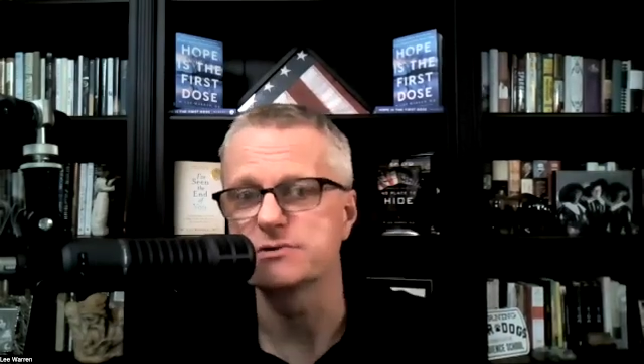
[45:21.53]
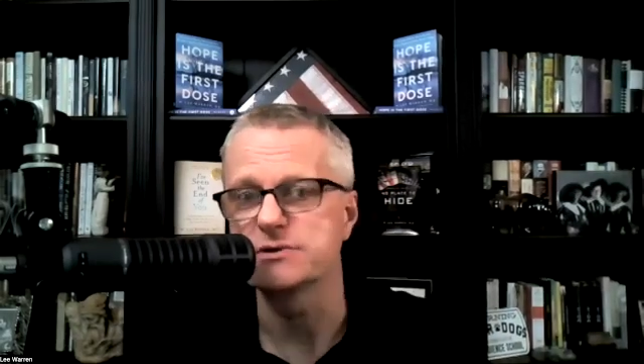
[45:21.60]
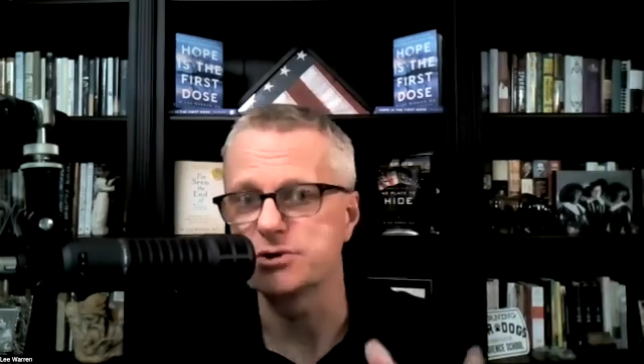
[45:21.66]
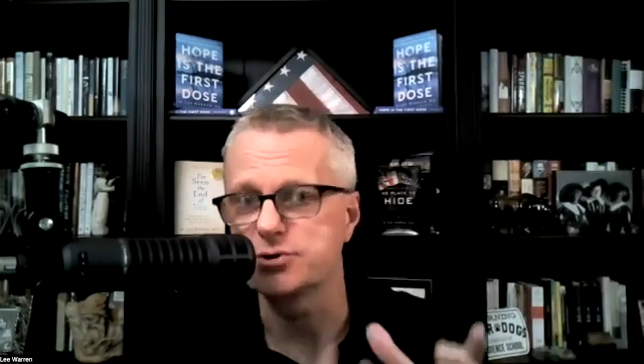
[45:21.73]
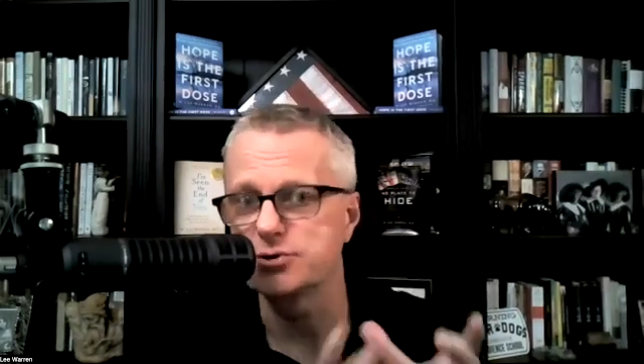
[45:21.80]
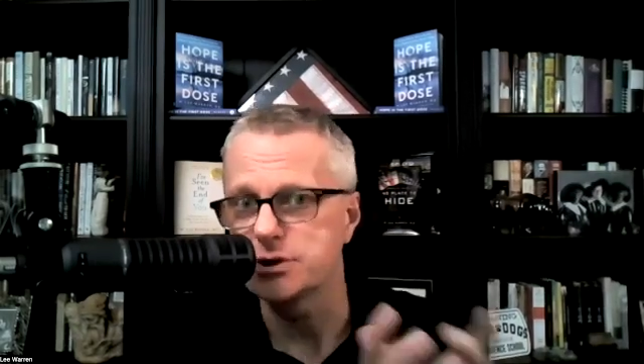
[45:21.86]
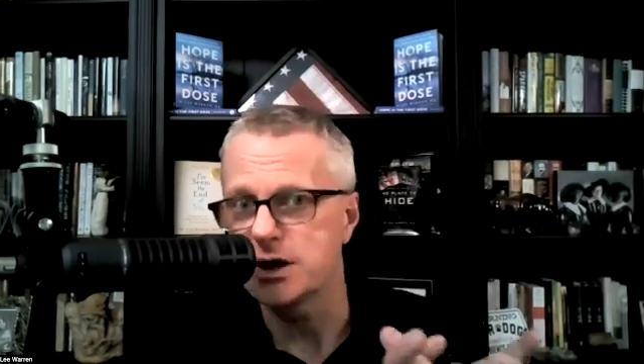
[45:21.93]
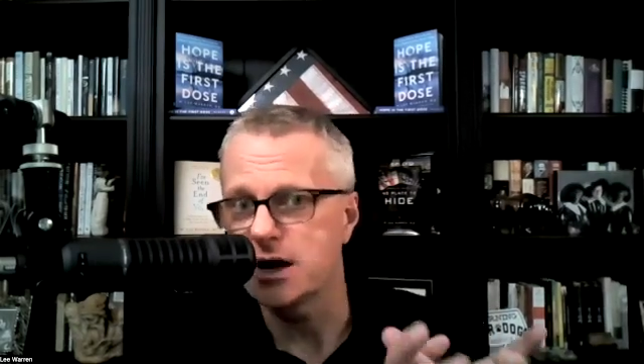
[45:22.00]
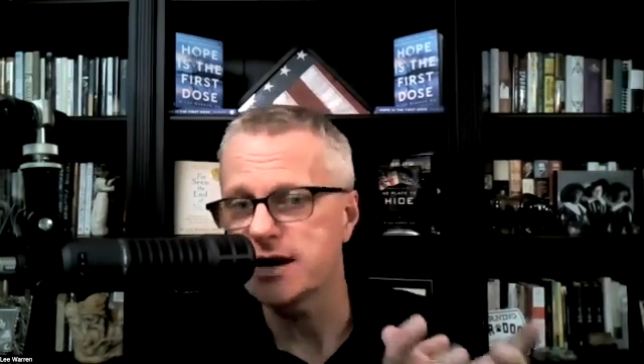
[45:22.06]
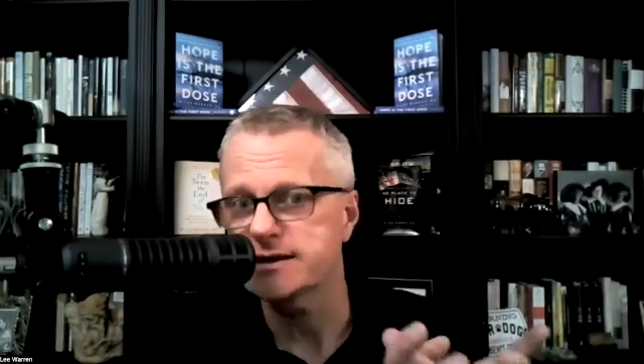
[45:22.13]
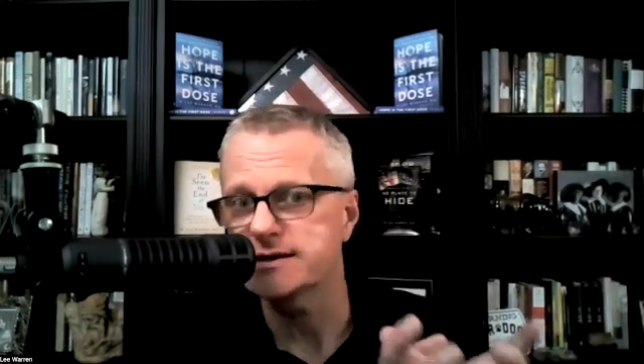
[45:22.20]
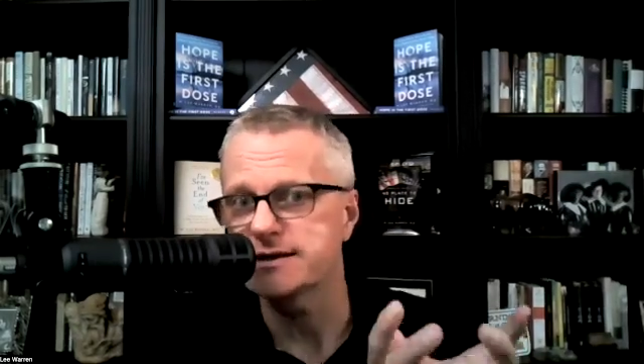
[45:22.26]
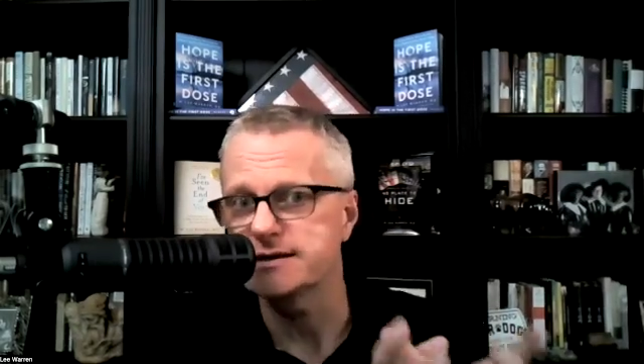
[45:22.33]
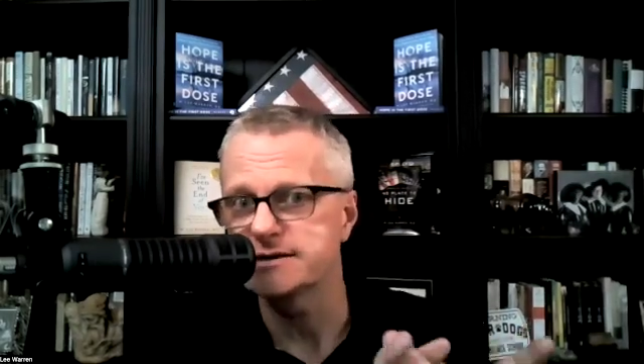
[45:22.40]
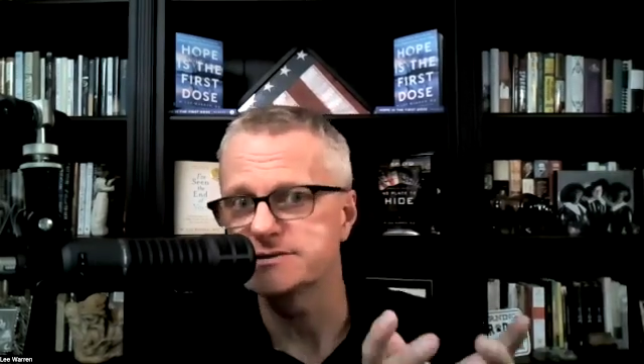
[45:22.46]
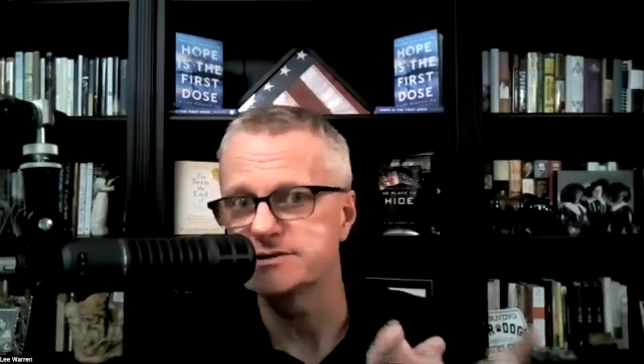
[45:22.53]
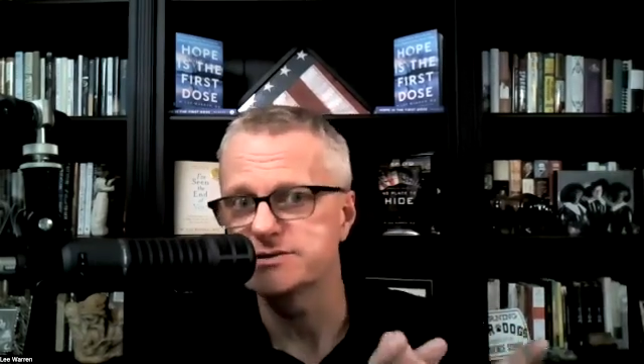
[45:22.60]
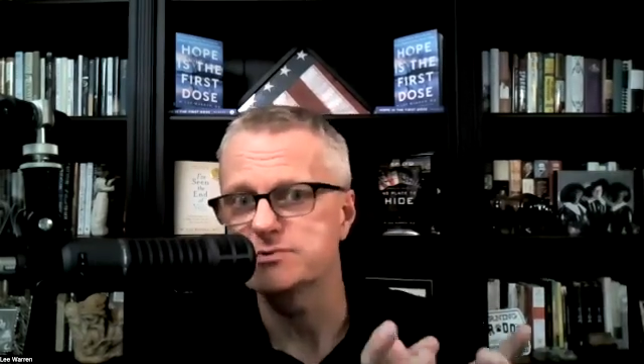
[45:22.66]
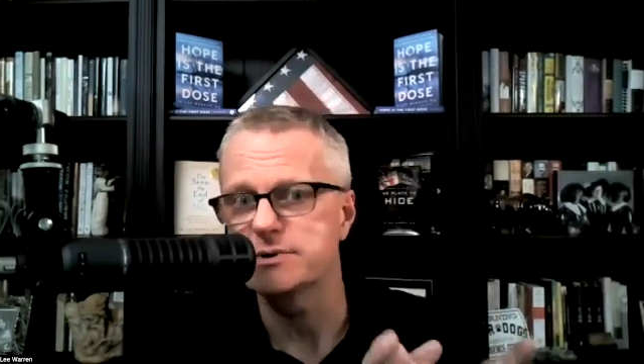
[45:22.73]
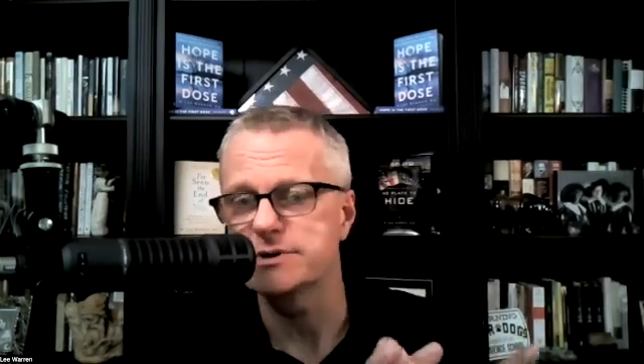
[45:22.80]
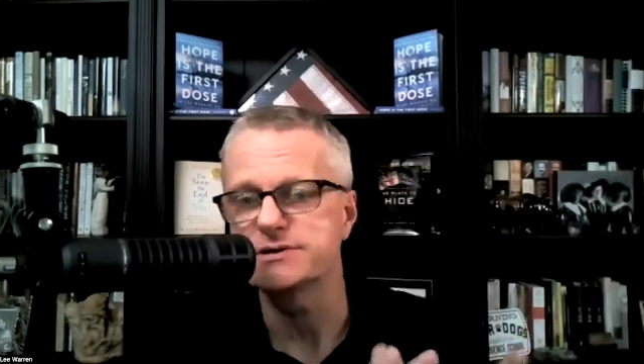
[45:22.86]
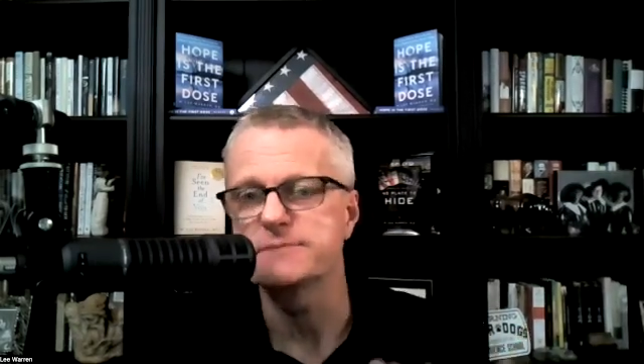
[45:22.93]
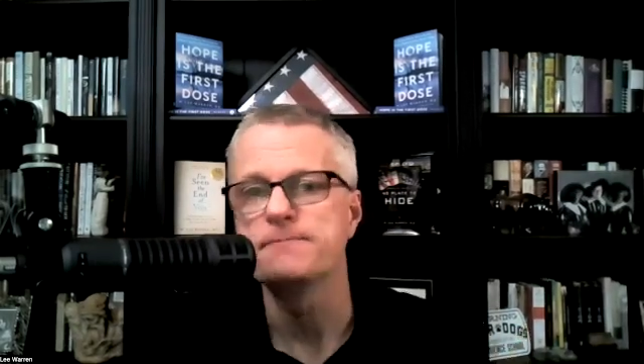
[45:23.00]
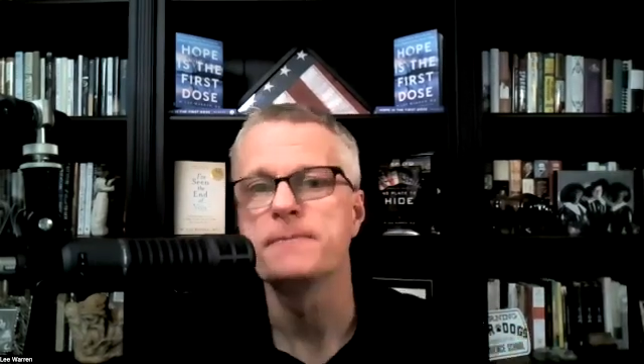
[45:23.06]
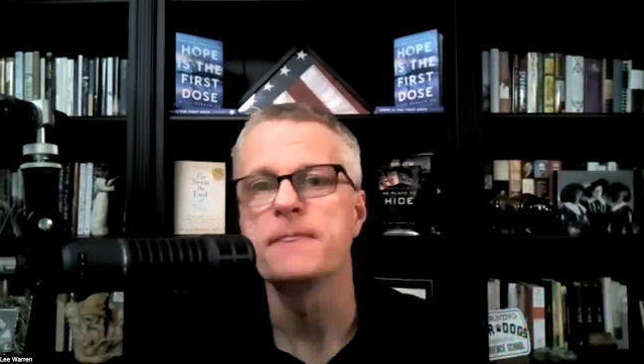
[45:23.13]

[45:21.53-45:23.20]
You're locked in a situation.